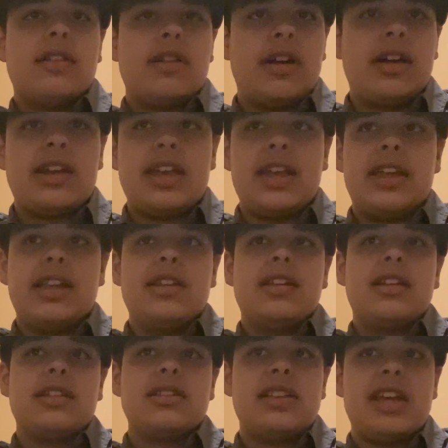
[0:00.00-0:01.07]
Again,
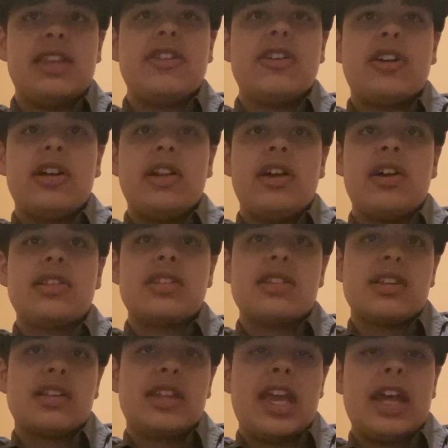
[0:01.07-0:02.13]
can the Canucks
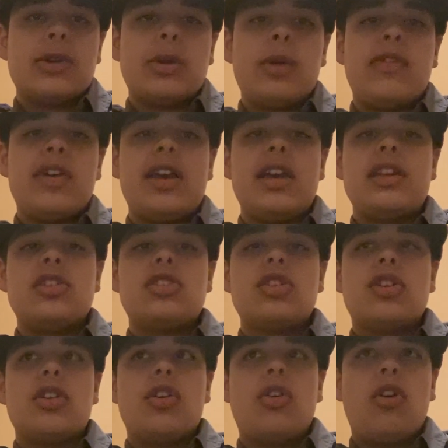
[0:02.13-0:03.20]
get revenge
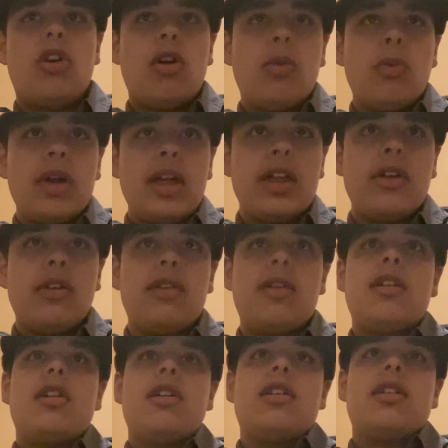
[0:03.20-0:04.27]
or will
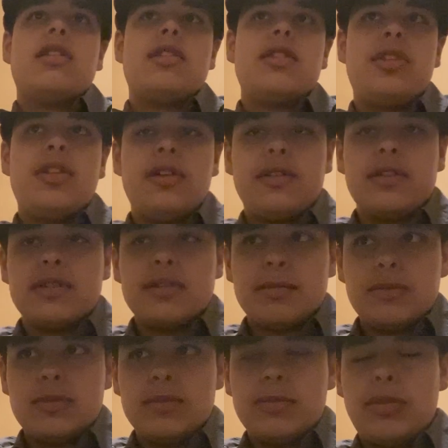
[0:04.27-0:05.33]
the
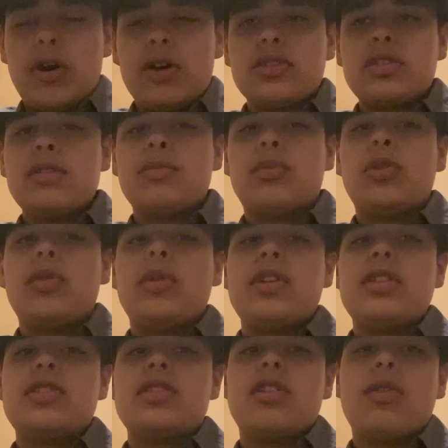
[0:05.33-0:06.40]
Boston
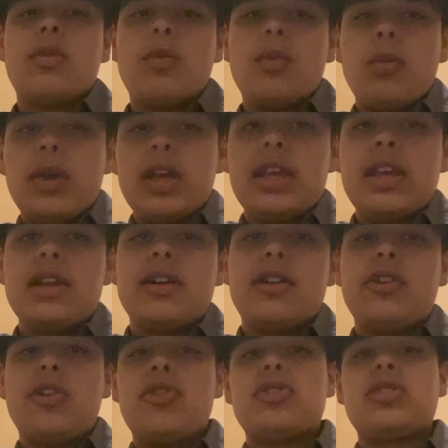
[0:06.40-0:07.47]
Bruins win
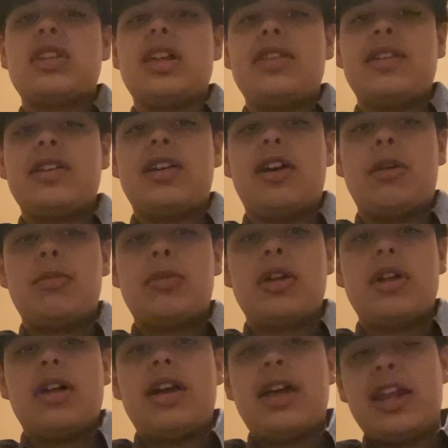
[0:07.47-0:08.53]
another Stanley Cup?
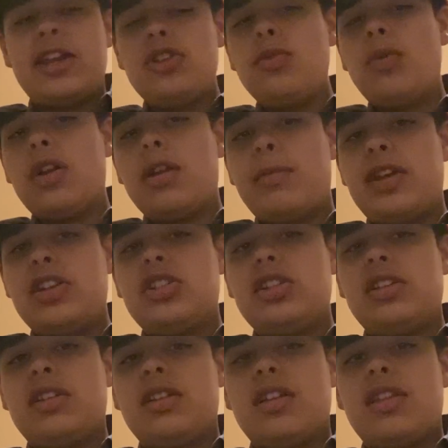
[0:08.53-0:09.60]
And I do want to
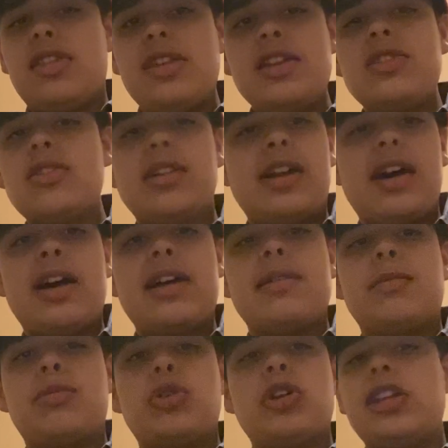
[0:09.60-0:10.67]
mention these are not
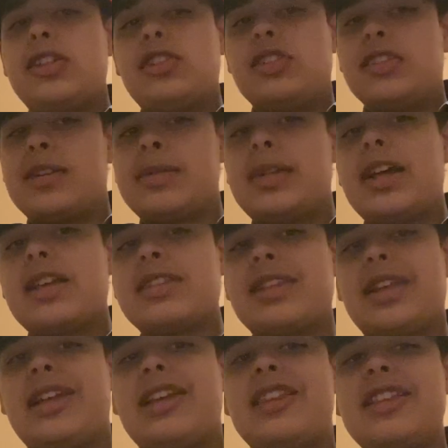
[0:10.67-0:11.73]
predictions. I'm not
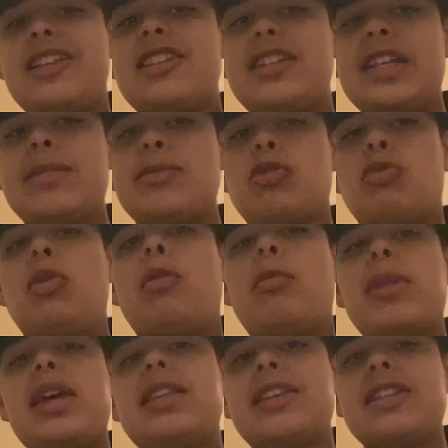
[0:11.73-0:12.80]
saying these teams will
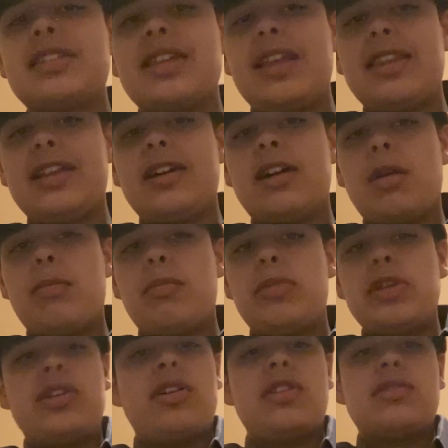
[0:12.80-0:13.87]
make the Stanley Cup
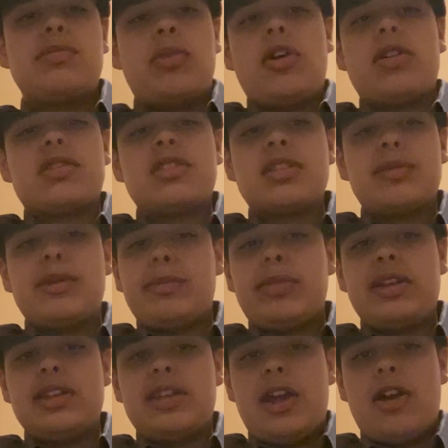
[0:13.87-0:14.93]
because Boston's been
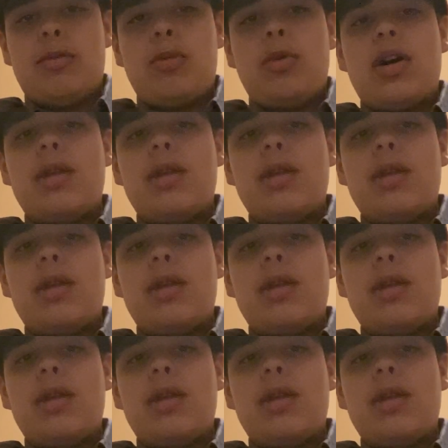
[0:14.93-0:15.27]
playing terrible.